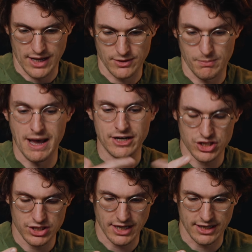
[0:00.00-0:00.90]

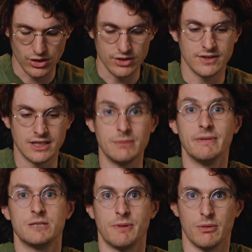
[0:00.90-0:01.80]
batch, and not
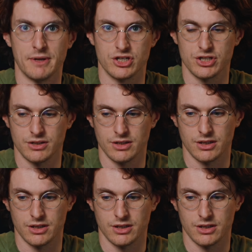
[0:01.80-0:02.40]
image per image.